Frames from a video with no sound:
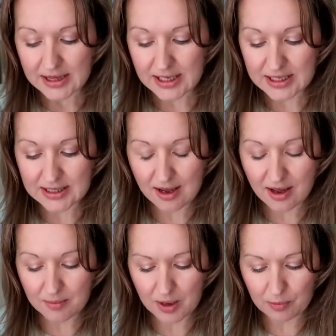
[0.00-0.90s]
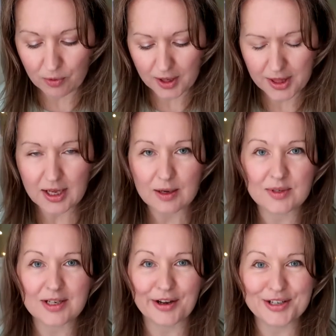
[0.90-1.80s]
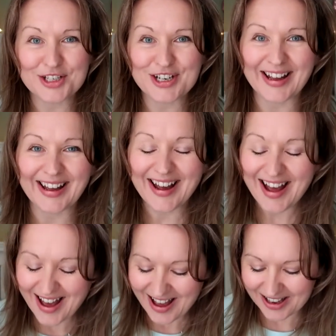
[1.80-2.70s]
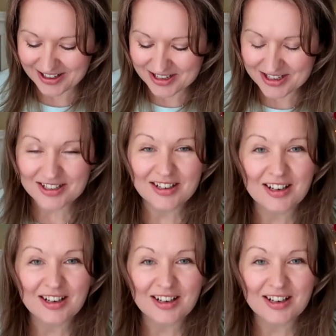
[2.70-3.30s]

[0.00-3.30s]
This I bought, I think it was last year, and